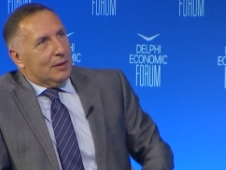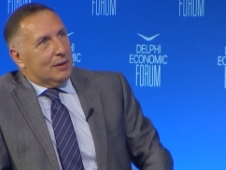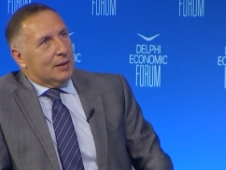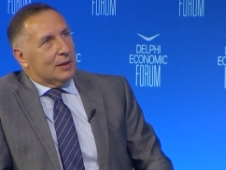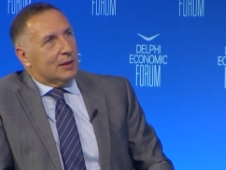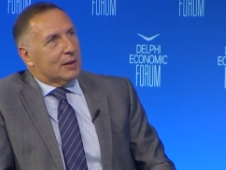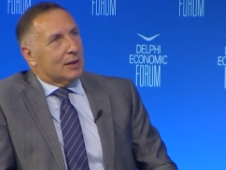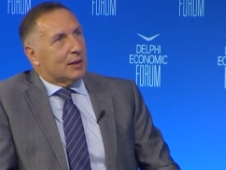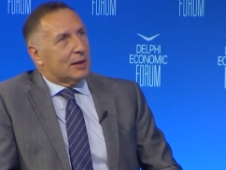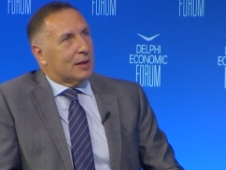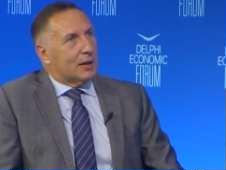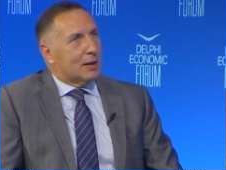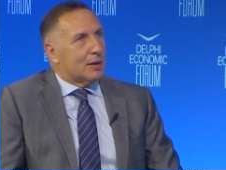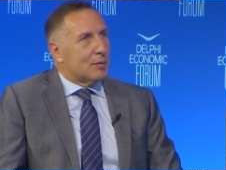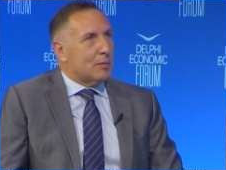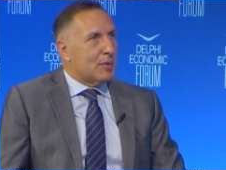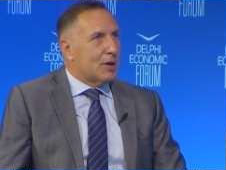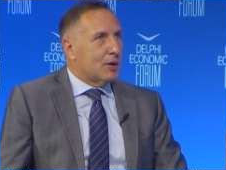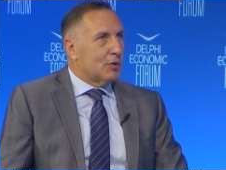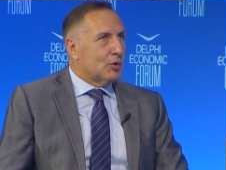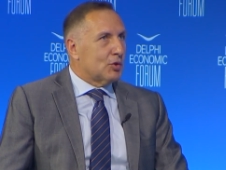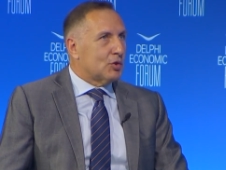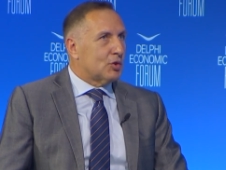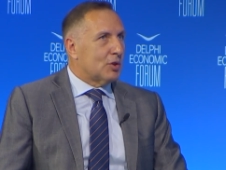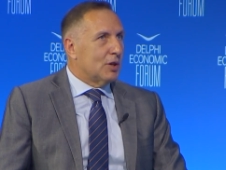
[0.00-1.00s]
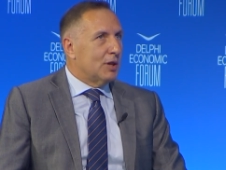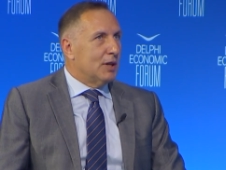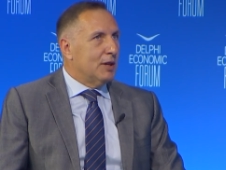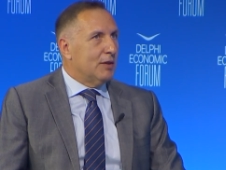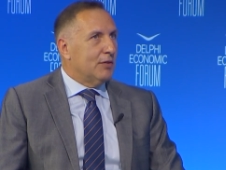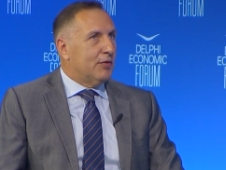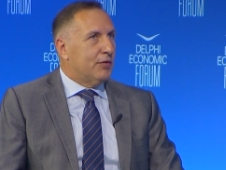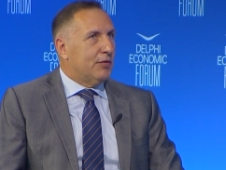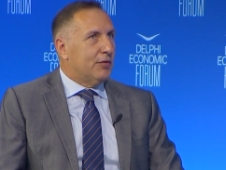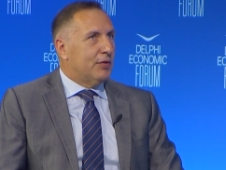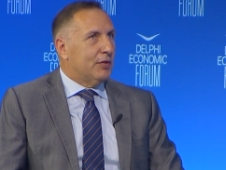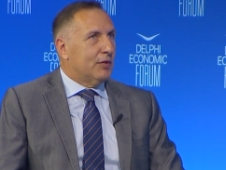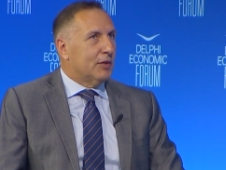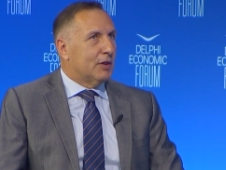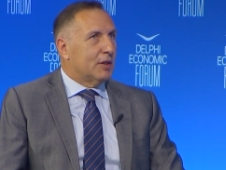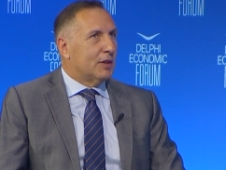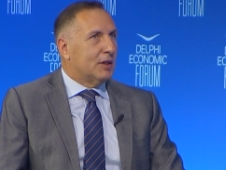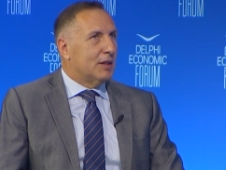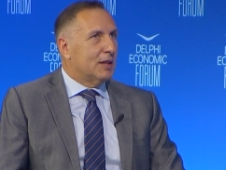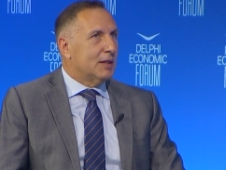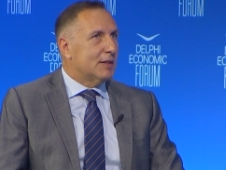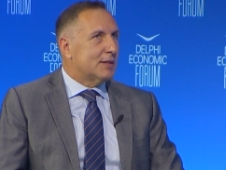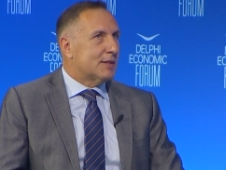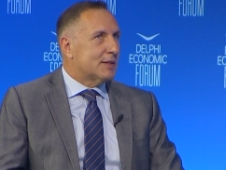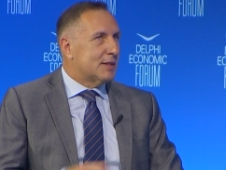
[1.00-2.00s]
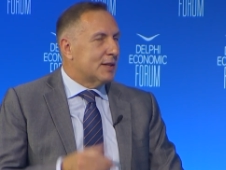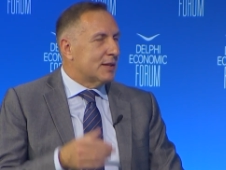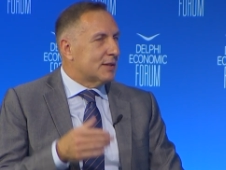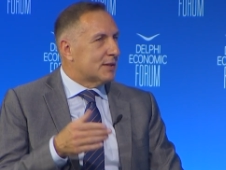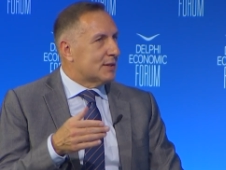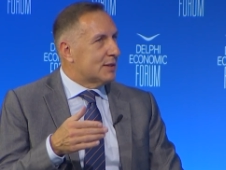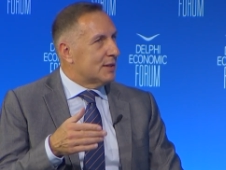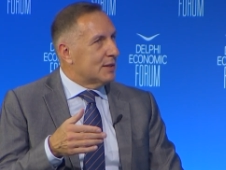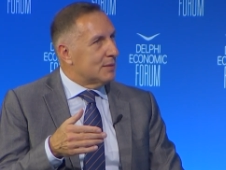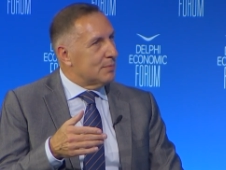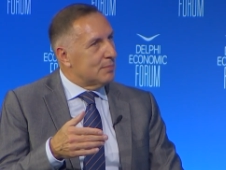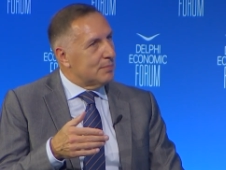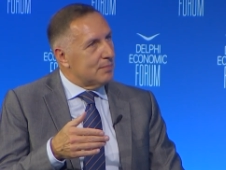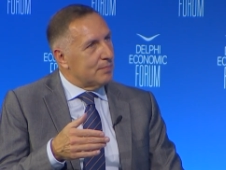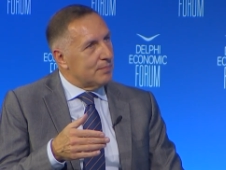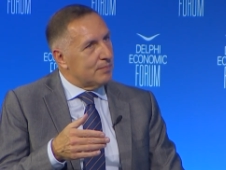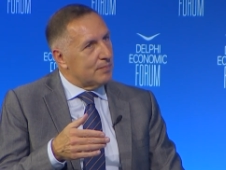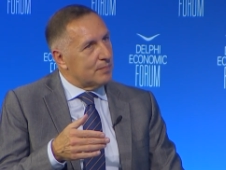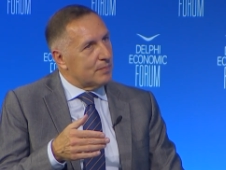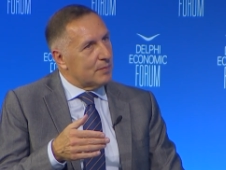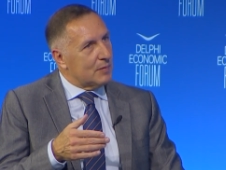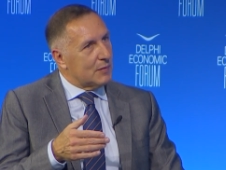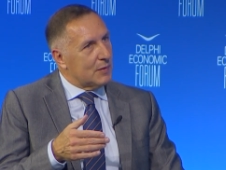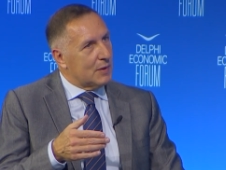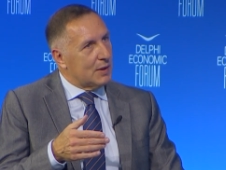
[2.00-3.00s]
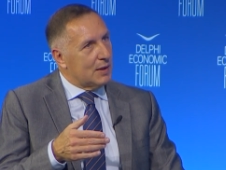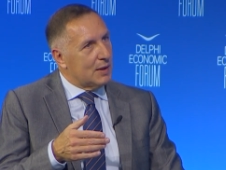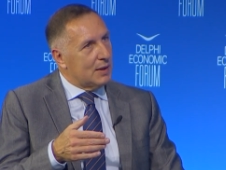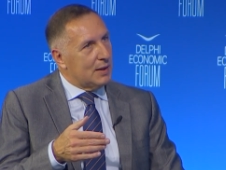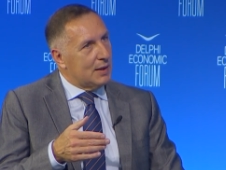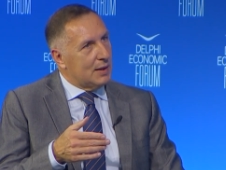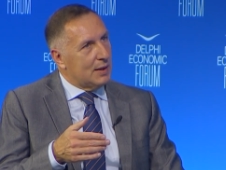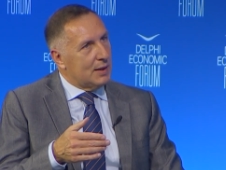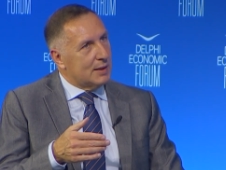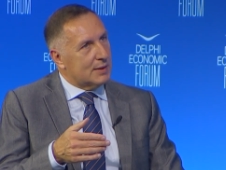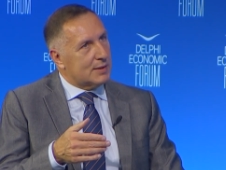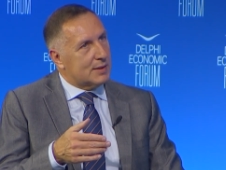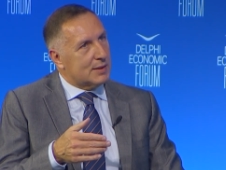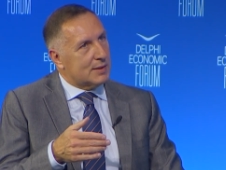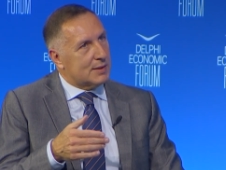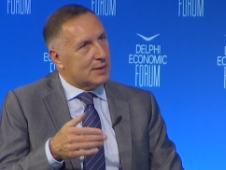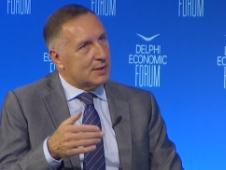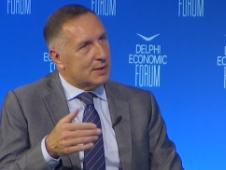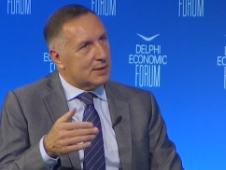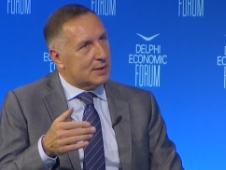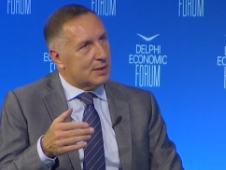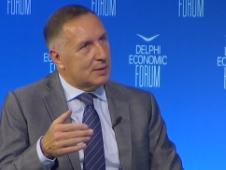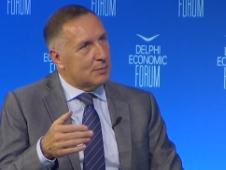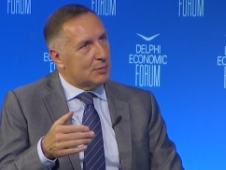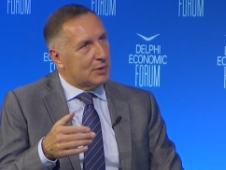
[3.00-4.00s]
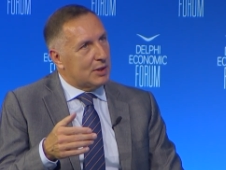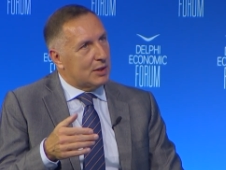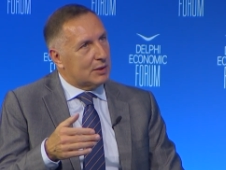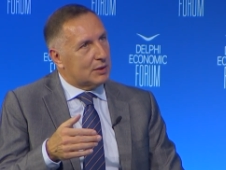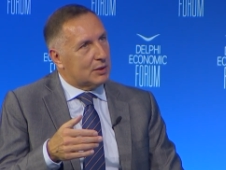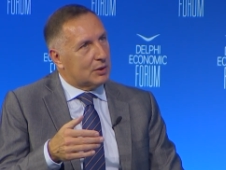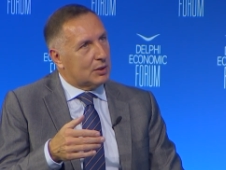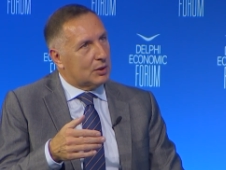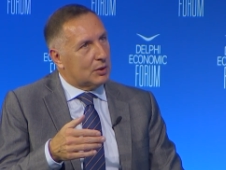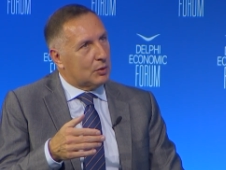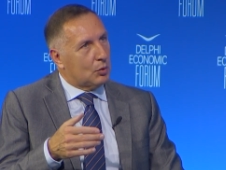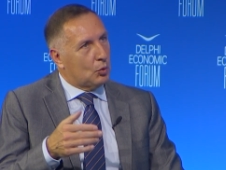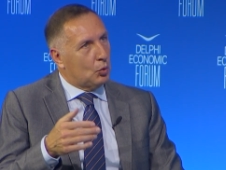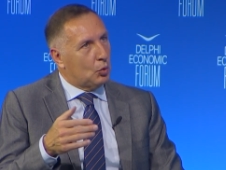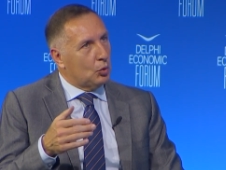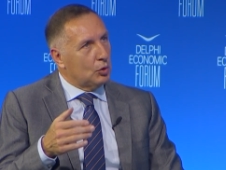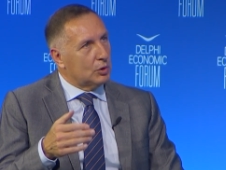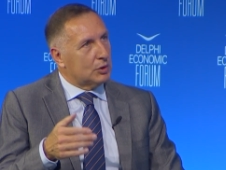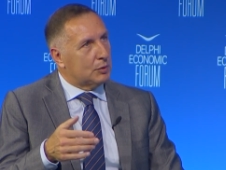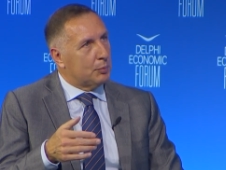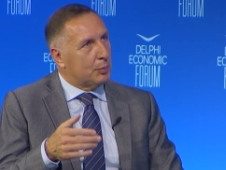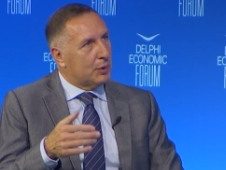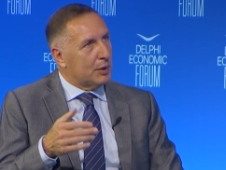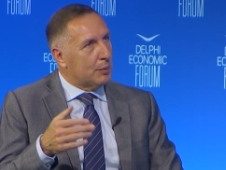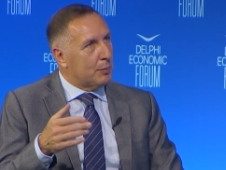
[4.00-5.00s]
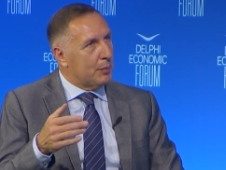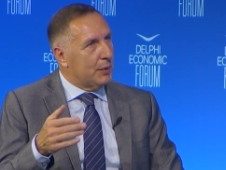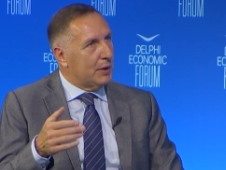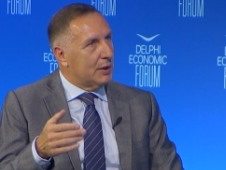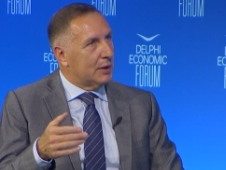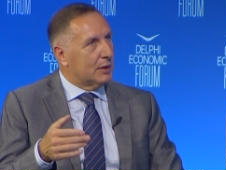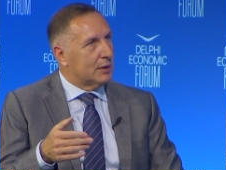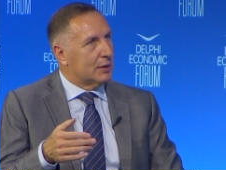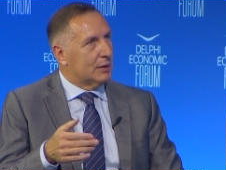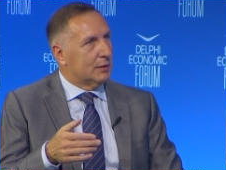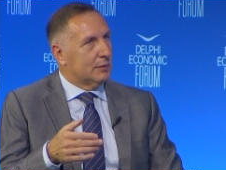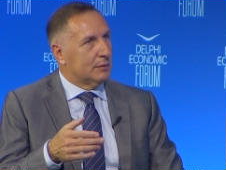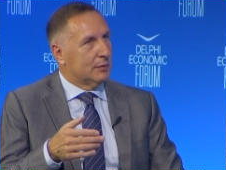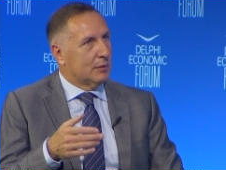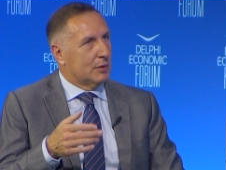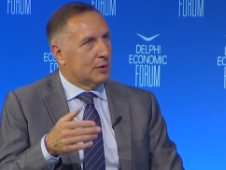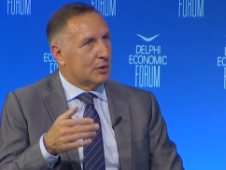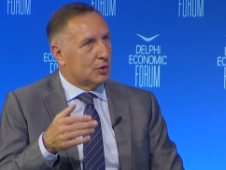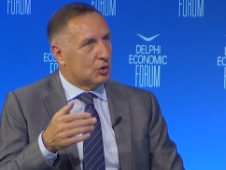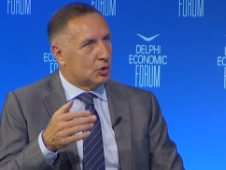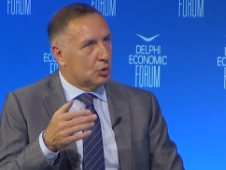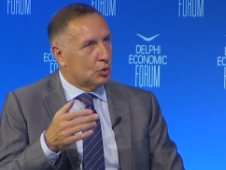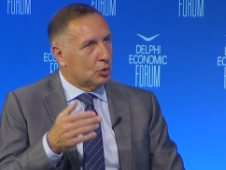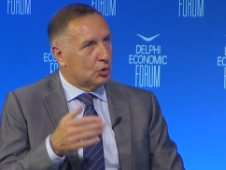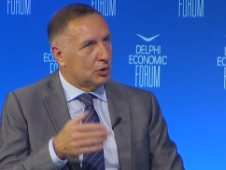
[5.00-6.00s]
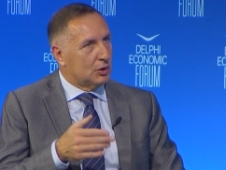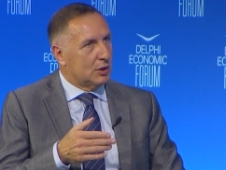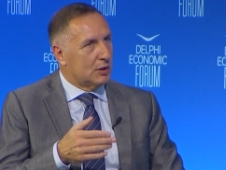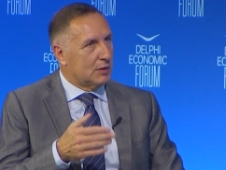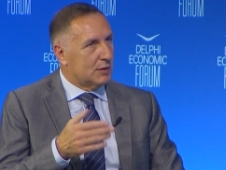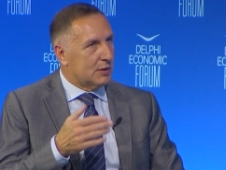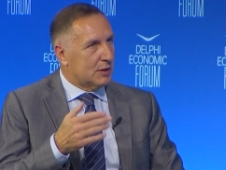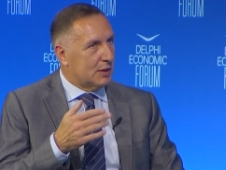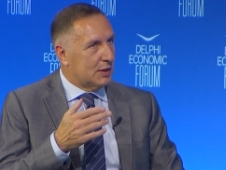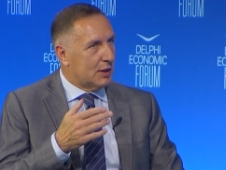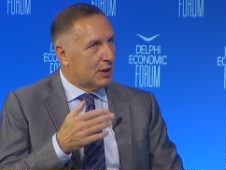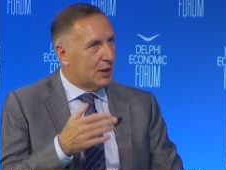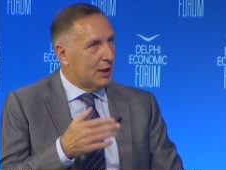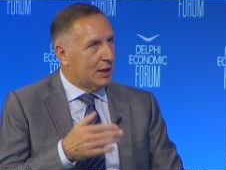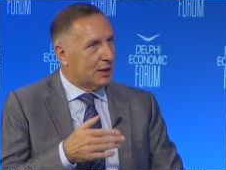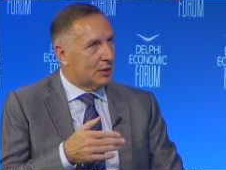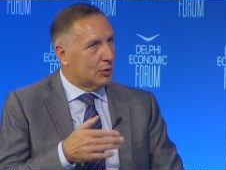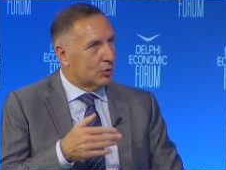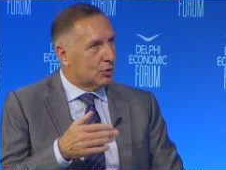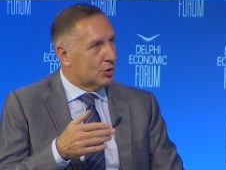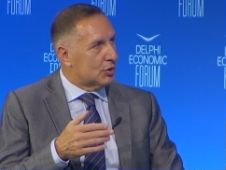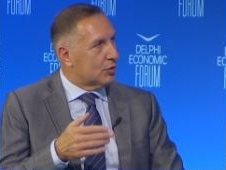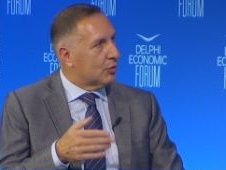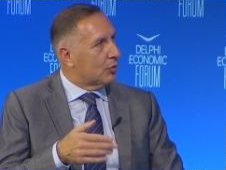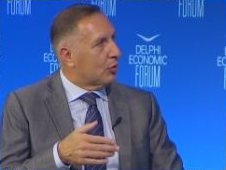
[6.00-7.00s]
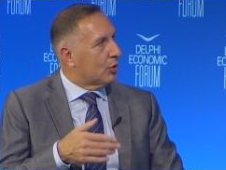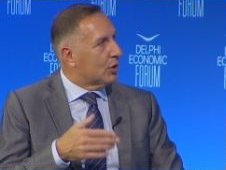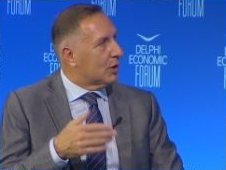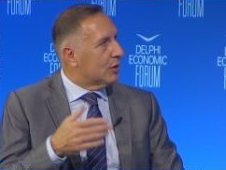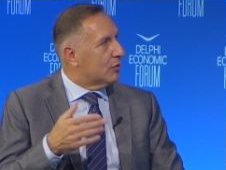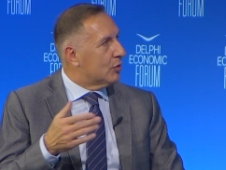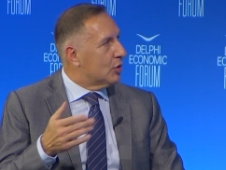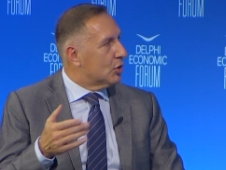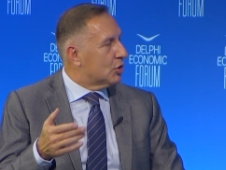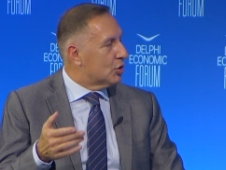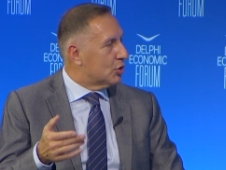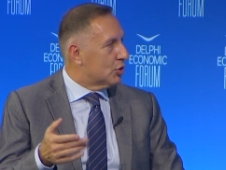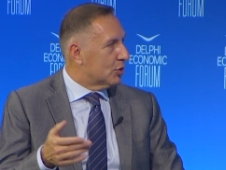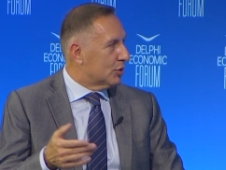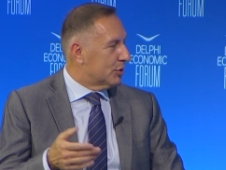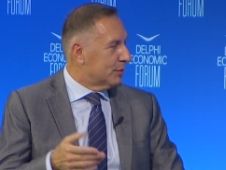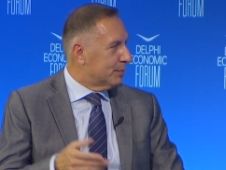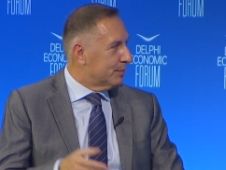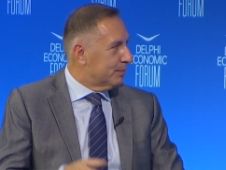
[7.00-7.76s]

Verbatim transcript: Niki Kerameus, if this system is the system that could prepare students and Thanos for the future.